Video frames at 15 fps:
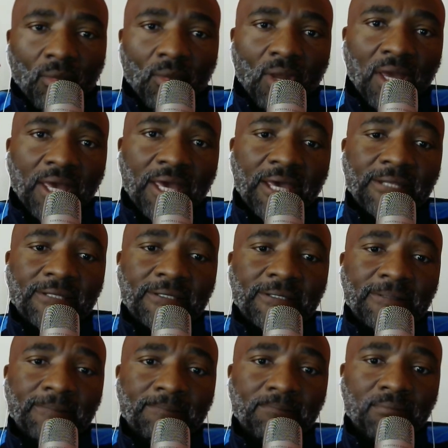And
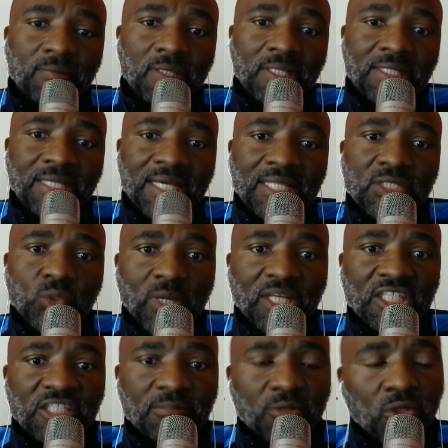it gets
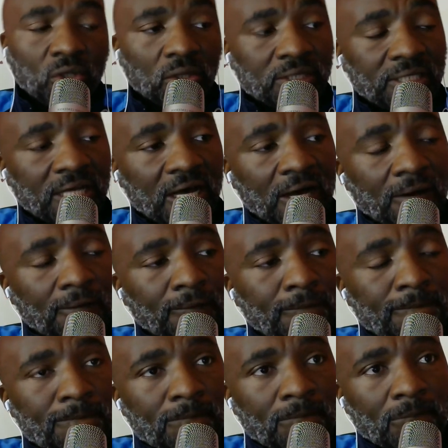worse because now,
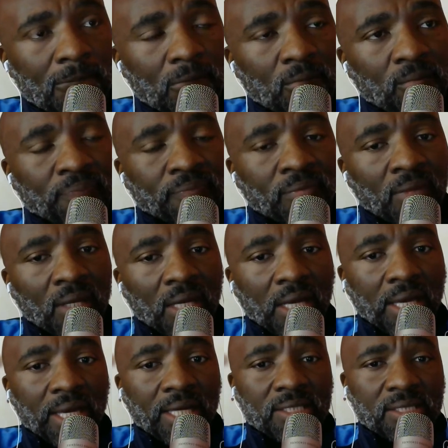
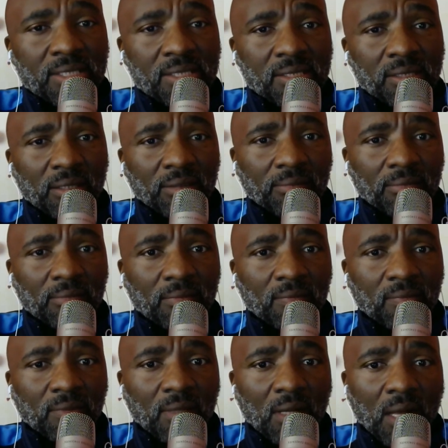as
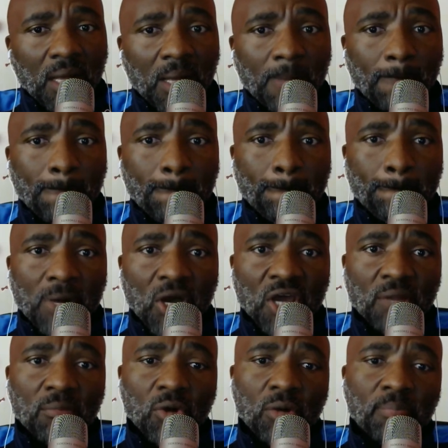more
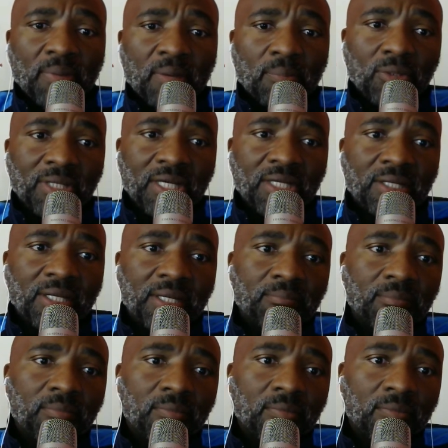and more people get
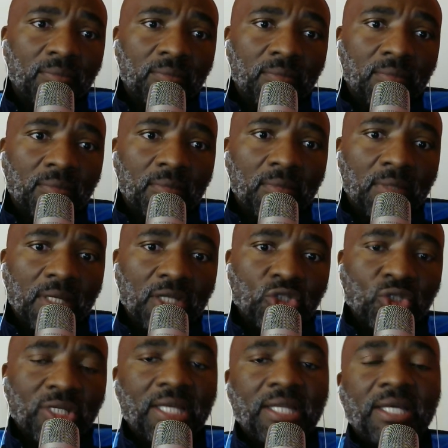
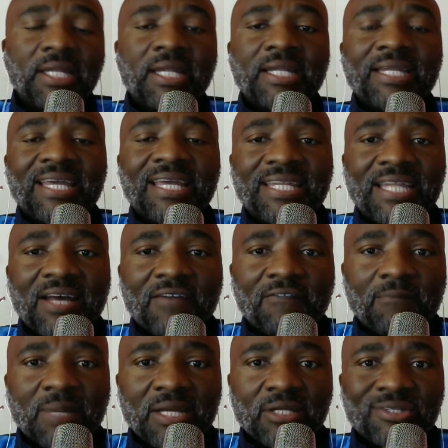educated and get enough
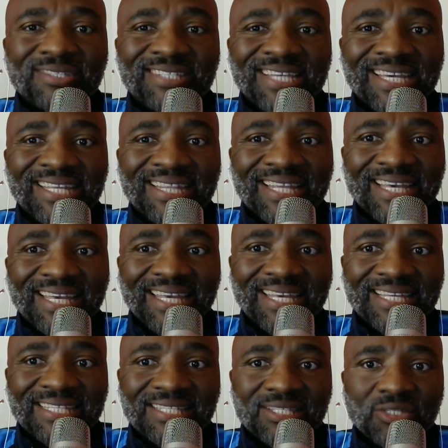money to take their
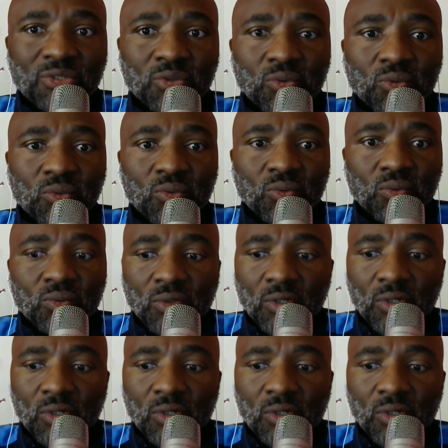kids to